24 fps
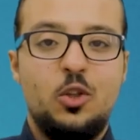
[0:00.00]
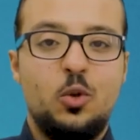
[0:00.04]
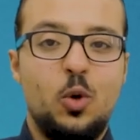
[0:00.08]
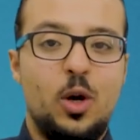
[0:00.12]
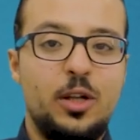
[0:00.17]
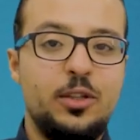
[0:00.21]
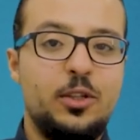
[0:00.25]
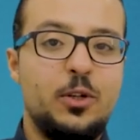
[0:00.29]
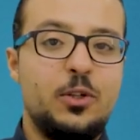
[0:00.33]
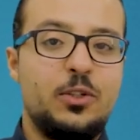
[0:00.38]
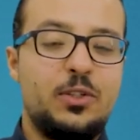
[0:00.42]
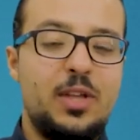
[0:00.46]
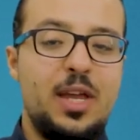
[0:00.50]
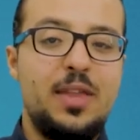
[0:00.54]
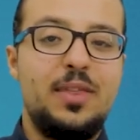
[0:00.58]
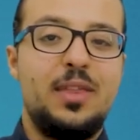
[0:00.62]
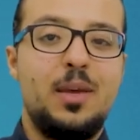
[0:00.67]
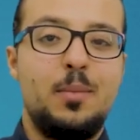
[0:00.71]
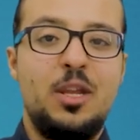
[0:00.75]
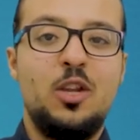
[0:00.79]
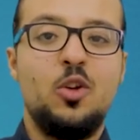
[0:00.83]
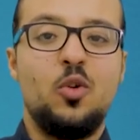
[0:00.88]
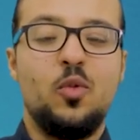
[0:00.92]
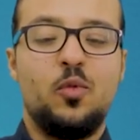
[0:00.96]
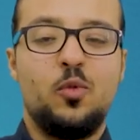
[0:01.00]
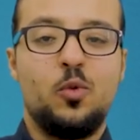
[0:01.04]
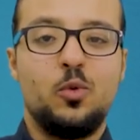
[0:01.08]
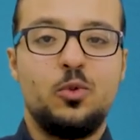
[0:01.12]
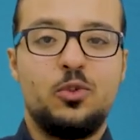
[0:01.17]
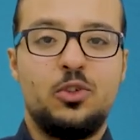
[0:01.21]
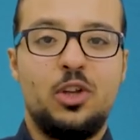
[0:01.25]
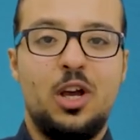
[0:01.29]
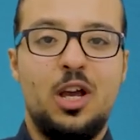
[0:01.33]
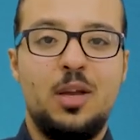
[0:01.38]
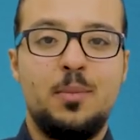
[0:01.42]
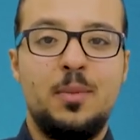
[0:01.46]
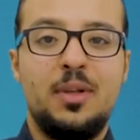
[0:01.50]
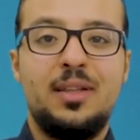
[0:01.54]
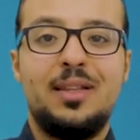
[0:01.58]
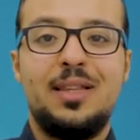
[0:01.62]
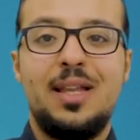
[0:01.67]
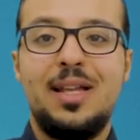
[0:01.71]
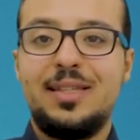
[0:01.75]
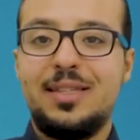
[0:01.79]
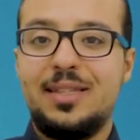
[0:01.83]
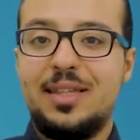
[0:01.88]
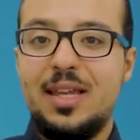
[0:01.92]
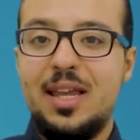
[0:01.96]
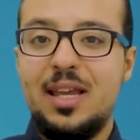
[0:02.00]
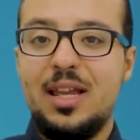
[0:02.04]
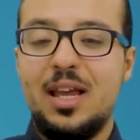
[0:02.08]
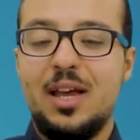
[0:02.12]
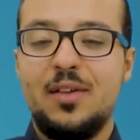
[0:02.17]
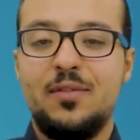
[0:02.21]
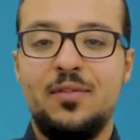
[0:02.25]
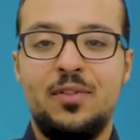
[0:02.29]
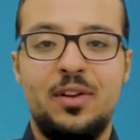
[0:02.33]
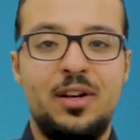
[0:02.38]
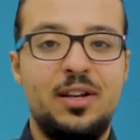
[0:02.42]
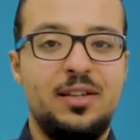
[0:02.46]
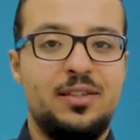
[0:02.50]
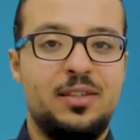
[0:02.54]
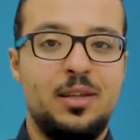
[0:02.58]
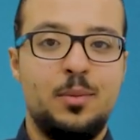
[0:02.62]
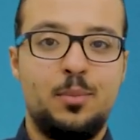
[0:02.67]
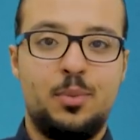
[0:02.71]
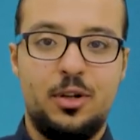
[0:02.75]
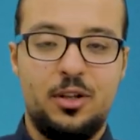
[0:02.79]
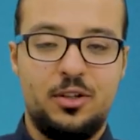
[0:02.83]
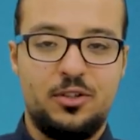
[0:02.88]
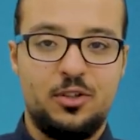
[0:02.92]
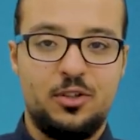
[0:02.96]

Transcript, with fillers: To understand the meaning of consignment, let's take a very simple